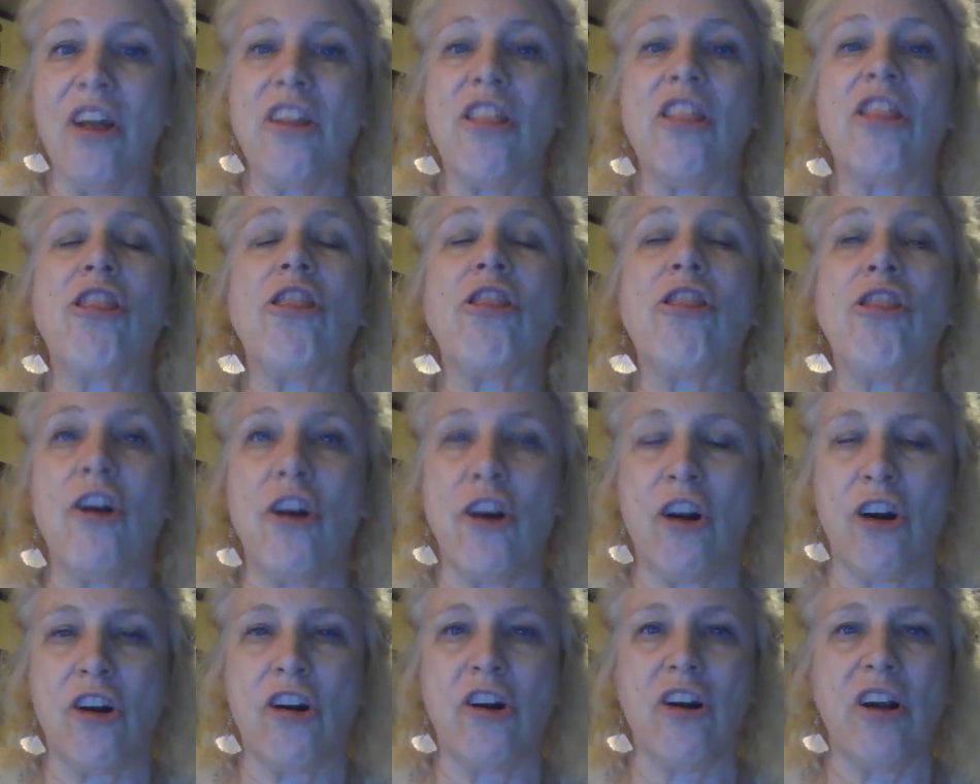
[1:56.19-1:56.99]
a
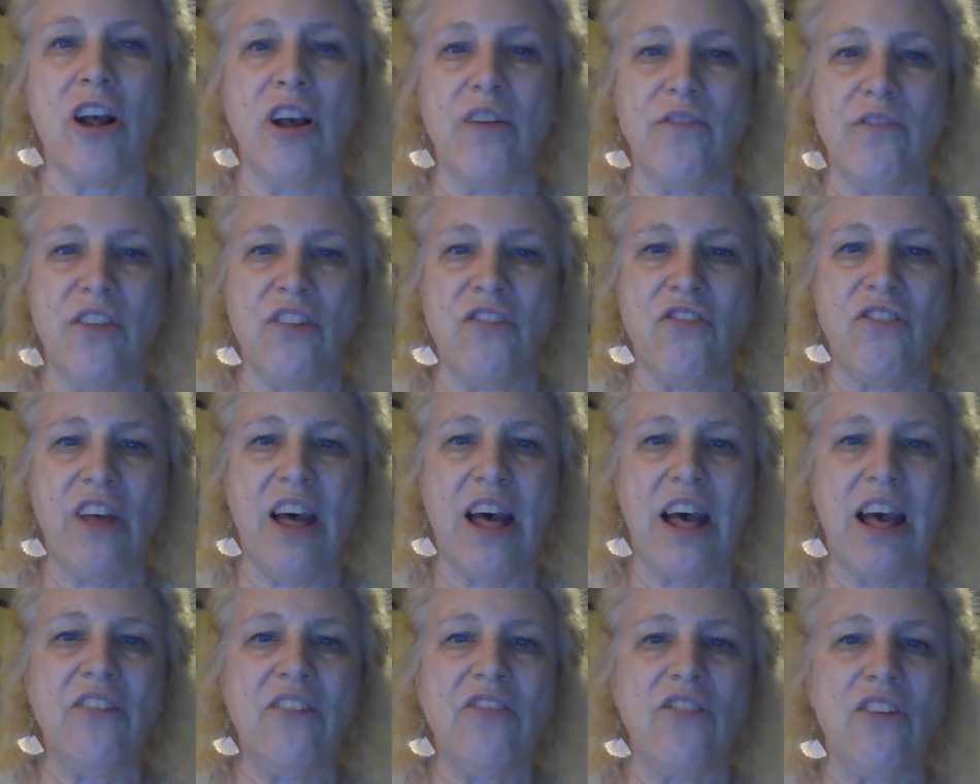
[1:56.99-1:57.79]
third of the
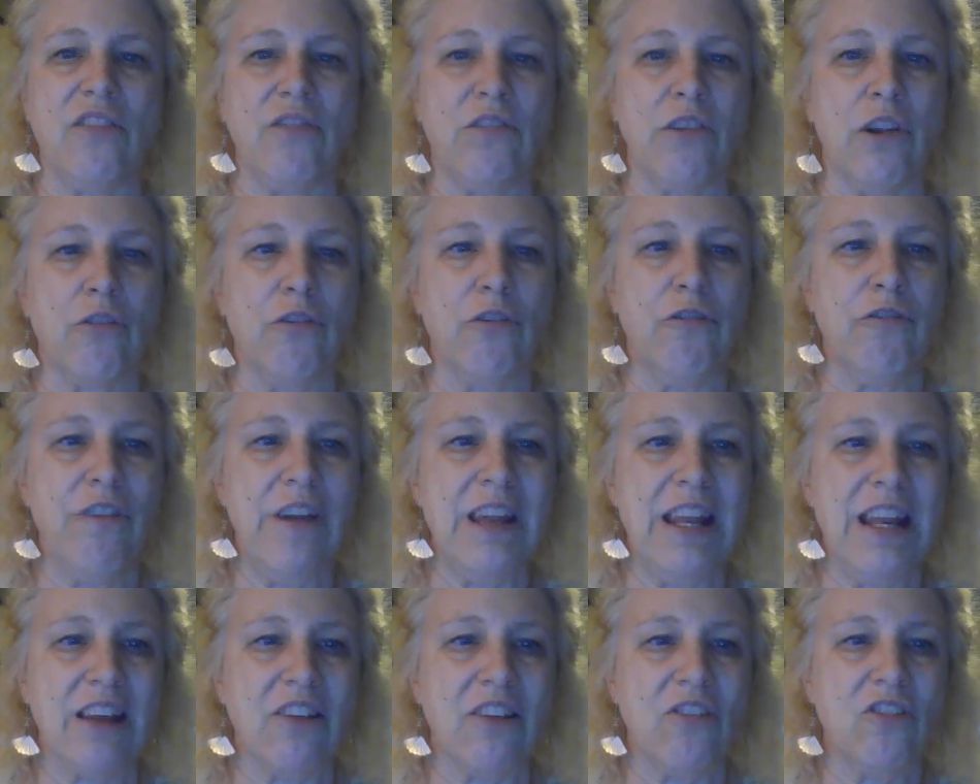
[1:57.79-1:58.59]
size of little
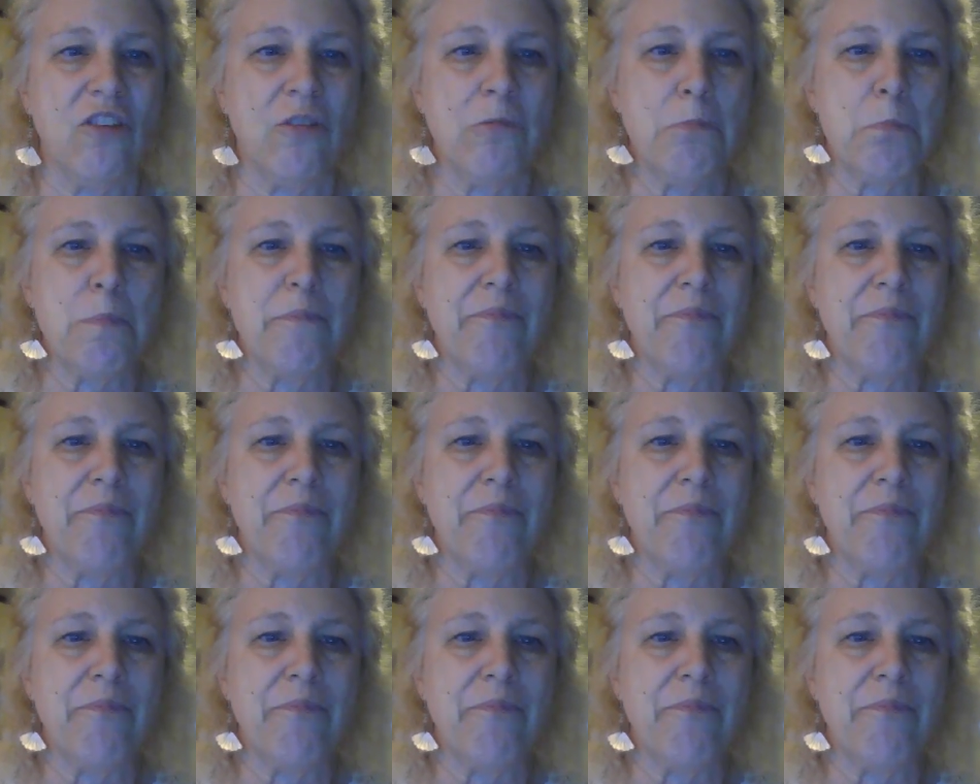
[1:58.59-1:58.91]
Phoenix.